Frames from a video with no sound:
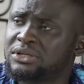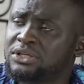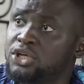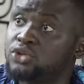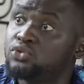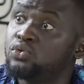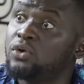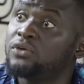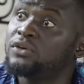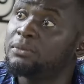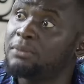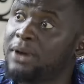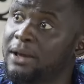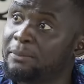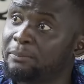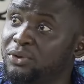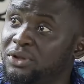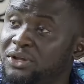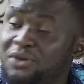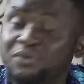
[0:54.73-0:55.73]
The two of them are
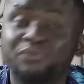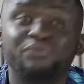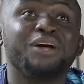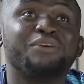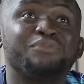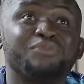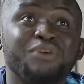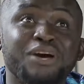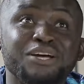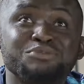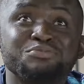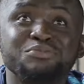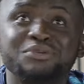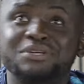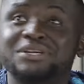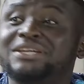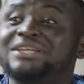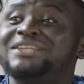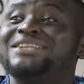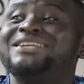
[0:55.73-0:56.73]
important. In fact, if you ask me,
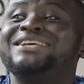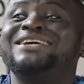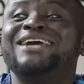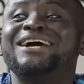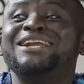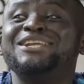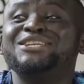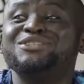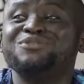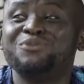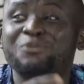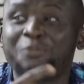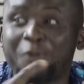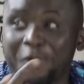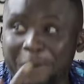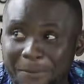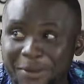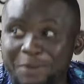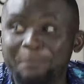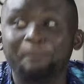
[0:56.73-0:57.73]
the girl is even
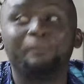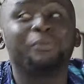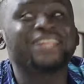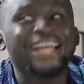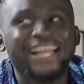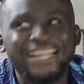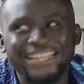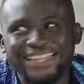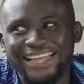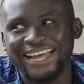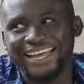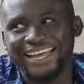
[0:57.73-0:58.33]
more important